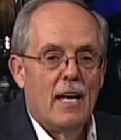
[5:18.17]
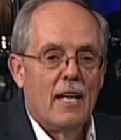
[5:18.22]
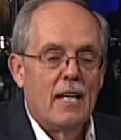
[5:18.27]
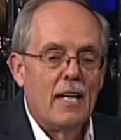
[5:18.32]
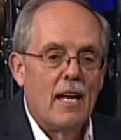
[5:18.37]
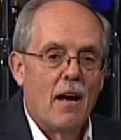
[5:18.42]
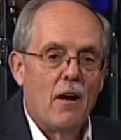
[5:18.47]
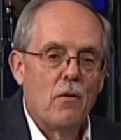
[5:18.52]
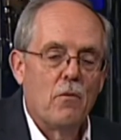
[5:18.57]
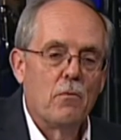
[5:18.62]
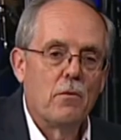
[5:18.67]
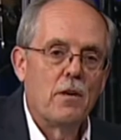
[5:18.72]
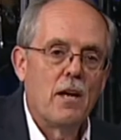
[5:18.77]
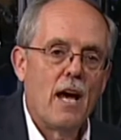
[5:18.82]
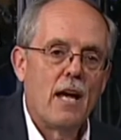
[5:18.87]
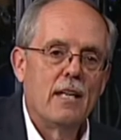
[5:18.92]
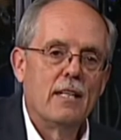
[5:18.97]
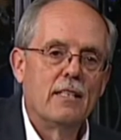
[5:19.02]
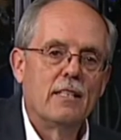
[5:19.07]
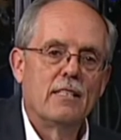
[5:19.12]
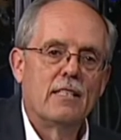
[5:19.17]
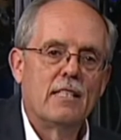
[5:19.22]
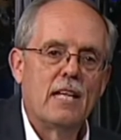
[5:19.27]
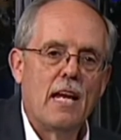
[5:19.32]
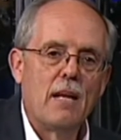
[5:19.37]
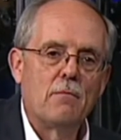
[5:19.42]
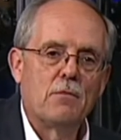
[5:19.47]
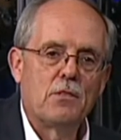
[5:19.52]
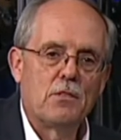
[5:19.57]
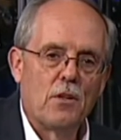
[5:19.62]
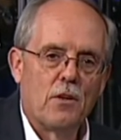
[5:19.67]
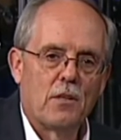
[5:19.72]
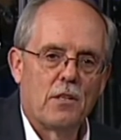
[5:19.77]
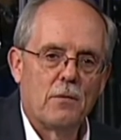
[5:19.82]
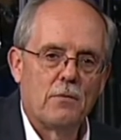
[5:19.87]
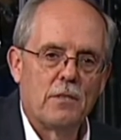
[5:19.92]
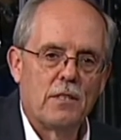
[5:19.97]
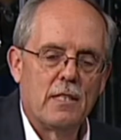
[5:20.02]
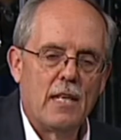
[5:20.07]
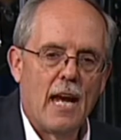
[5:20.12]
Now, we're not in the same
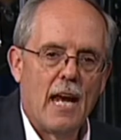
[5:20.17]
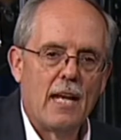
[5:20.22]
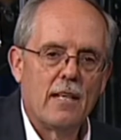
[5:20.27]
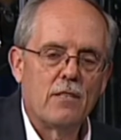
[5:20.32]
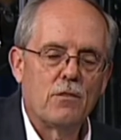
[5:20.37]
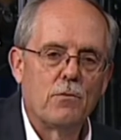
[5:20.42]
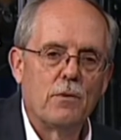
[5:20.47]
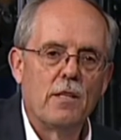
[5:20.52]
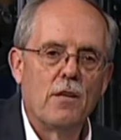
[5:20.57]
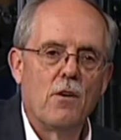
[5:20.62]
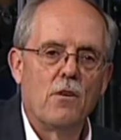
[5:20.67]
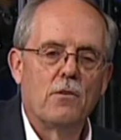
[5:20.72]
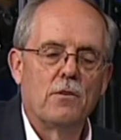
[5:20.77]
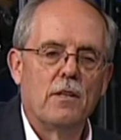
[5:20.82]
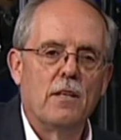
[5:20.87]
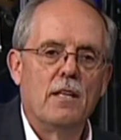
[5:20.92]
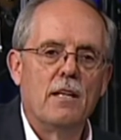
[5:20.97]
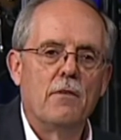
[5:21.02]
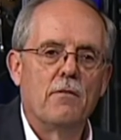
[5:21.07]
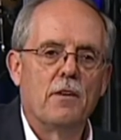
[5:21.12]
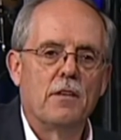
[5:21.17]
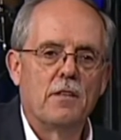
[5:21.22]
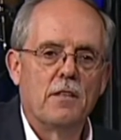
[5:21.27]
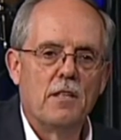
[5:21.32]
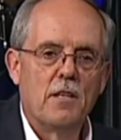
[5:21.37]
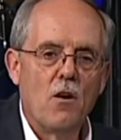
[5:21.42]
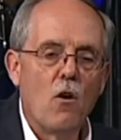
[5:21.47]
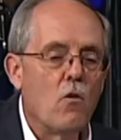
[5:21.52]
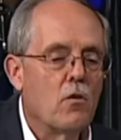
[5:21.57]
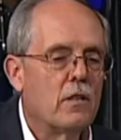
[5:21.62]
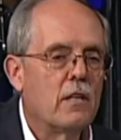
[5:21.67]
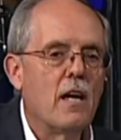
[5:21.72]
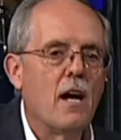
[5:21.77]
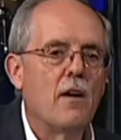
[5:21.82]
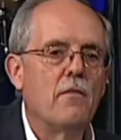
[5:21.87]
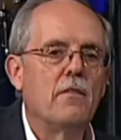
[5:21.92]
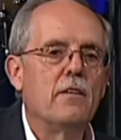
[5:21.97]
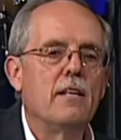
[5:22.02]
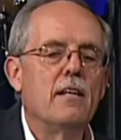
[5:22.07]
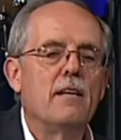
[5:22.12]
circumstance. We don't live under the old
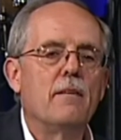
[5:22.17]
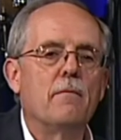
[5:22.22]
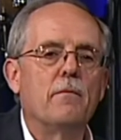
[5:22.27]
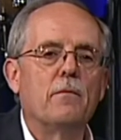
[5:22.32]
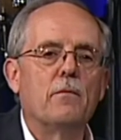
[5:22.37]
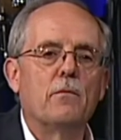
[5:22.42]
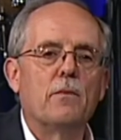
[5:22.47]
covenant.